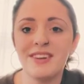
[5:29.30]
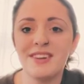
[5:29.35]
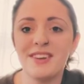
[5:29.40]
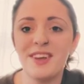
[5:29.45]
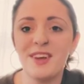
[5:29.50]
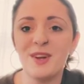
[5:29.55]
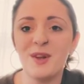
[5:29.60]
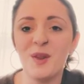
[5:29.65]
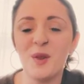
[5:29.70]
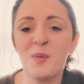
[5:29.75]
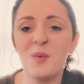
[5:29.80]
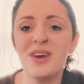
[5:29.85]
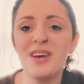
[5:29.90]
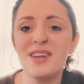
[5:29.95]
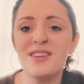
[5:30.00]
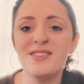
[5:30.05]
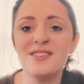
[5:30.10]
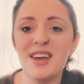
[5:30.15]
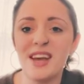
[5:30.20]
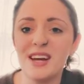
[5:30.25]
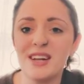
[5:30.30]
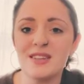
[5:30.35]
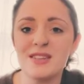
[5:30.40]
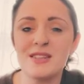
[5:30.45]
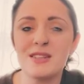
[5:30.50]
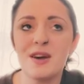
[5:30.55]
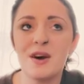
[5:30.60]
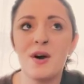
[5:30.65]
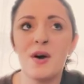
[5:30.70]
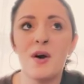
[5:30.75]
that we can
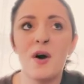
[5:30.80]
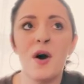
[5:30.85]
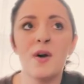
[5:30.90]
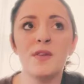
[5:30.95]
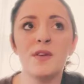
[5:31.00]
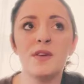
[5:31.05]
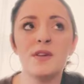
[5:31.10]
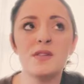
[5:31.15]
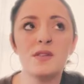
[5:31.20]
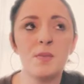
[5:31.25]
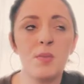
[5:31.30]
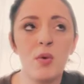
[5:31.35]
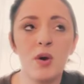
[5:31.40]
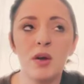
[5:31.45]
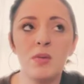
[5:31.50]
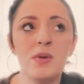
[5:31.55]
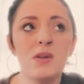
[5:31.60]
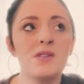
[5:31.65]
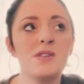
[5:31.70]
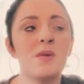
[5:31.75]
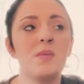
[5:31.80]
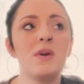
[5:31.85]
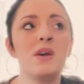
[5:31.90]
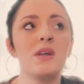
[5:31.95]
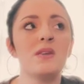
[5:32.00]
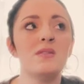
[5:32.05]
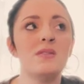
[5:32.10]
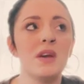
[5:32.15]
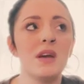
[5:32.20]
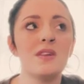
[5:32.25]
dance on the disappointments, that we
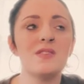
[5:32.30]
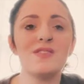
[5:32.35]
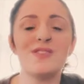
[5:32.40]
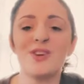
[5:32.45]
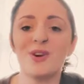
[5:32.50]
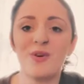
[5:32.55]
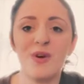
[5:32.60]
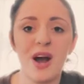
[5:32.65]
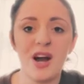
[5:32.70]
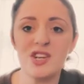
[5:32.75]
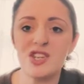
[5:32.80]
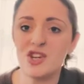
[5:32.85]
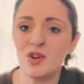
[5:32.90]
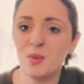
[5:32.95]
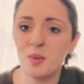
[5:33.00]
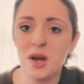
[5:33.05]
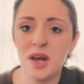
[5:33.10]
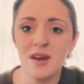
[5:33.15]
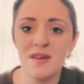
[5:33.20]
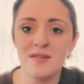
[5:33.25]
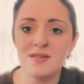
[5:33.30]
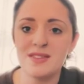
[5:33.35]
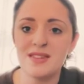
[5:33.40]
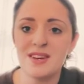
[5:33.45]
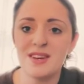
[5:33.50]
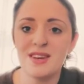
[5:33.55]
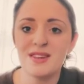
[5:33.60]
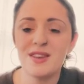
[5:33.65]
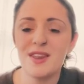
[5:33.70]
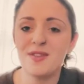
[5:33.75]
can dance on the crashing waves,
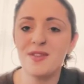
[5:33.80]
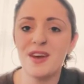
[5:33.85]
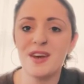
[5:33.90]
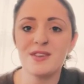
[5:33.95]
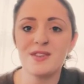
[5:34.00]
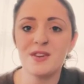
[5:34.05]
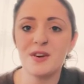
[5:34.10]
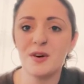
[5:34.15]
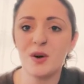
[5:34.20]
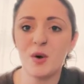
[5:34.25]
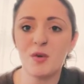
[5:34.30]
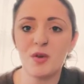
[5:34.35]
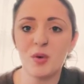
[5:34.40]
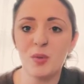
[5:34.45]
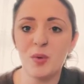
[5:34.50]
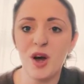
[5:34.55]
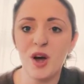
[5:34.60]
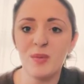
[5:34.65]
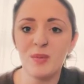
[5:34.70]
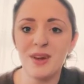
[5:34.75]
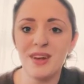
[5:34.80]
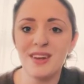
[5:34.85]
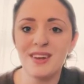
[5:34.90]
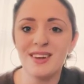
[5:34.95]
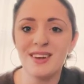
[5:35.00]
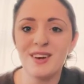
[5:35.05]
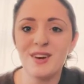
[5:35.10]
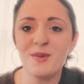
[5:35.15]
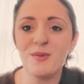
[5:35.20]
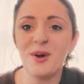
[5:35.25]
the things that are overwhelming
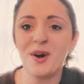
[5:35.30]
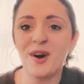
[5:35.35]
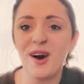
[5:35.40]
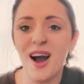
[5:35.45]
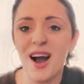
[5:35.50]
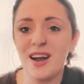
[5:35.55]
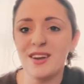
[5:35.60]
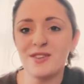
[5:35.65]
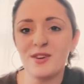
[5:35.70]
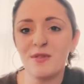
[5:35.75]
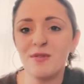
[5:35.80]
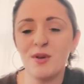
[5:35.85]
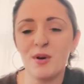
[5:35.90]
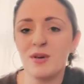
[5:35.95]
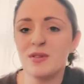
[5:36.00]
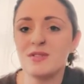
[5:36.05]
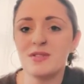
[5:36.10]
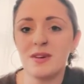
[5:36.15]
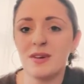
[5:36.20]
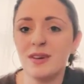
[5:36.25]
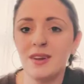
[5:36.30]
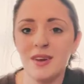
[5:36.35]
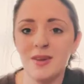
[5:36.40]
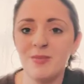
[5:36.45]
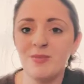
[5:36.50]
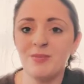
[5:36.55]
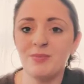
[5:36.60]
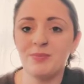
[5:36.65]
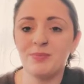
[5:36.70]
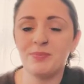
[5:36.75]
when our eyes are focused on him.
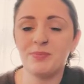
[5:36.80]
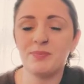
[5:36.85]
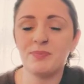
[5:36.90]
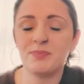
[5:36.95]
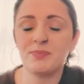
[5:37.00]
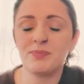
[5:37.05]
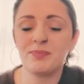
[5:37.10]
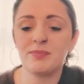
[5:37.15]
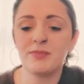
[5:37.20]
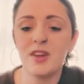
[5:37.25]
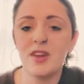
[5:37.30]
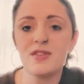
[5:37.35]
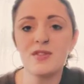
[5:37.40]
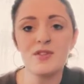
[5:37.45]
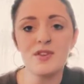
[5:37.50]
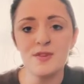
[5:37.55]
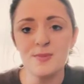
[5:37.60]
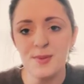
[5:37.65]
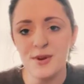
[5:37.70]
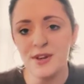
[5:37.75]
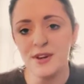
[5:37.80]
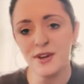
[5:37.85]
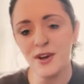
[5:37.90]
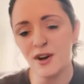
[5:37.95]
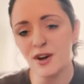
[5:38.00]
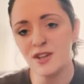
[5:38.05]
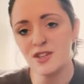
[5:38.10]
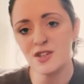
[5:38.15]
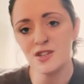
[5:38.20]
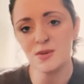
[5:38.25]
So just be
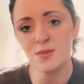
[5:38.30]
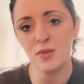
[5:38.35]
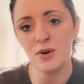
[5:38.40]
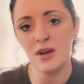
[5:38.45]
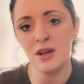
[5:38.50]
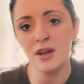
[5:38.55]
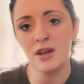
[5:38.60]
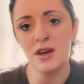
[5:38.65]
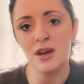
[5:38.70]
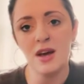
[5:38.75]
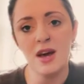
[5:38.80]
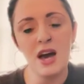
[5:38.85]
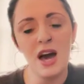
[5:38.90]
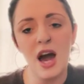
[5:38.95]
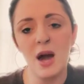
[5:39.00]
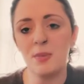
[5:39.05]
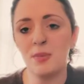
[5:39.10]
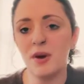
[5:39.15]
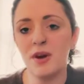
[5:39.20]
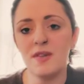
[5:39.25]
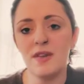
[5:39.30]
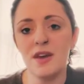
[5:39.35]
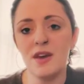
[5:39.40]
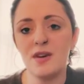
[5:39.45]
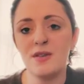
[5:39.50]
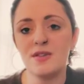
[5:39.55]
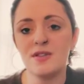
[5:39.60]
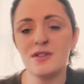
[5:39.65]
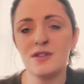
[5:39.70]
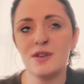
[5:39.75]
encouraged this morning. I pray that
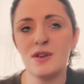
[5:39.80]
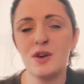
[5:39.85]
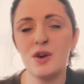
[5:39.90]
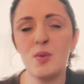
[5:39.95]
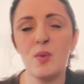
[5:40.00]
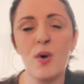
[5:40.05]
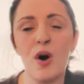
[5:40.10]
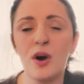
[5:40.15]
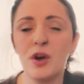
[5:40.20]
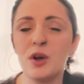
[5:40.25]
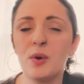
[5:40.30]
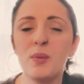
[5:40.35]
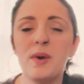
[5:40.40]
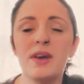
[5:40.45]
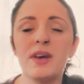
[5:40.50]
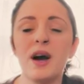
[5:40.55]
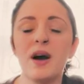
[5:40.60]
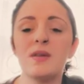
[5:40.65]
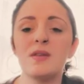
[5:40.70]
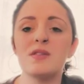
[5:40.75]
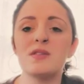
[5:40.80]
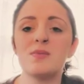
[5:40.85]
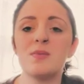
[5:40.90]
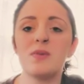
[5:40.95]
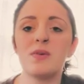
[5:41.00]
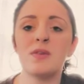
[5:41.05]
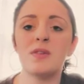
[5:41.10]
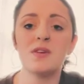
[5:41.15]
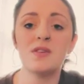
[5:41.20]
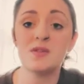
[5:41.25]
you walk your week out
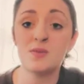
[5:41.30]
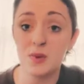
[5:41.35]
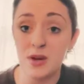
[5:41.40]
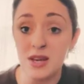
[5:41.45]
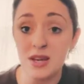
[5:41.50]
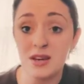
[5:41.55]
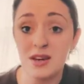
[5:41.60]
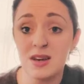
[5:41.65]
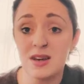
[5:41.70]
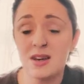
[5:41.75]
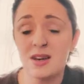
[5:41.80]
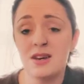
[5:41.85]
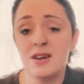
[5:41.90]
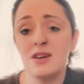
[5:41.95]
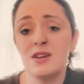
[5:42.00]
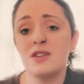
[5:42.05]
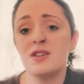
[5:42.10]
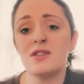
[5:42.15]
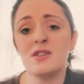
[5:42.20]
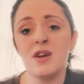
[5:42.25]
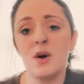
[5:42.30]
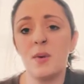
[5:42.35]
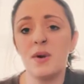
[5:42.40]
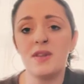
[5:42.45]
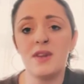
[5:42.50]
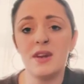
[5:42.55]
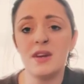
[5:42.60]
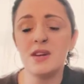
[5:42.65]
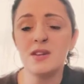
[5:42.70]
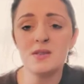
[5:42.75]
this week just knowing
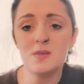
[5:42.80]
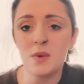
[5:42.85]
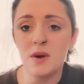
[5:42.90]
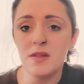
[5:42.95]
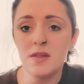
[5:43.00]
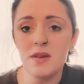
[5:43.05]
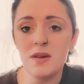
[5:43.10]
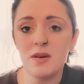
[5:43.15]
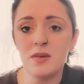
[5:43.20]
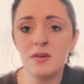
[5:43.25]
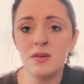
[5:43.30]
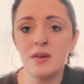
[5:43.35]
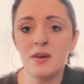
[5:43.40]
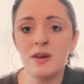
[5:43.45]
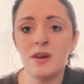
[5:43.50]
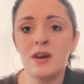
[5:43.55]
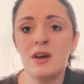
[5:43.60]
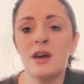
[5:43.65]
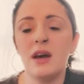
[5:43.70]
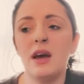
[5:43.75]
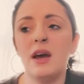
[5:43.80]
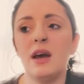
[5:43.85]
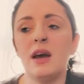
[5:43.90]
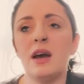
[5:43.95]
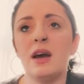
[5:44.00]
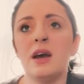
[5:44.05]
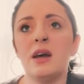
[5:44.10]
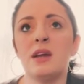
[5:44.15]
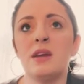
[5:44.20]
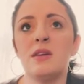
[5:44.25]
that he's with you.
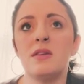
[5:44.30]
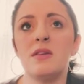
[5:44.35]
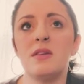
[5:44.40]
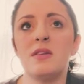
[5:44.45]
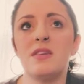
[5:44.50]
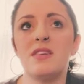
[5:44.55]
And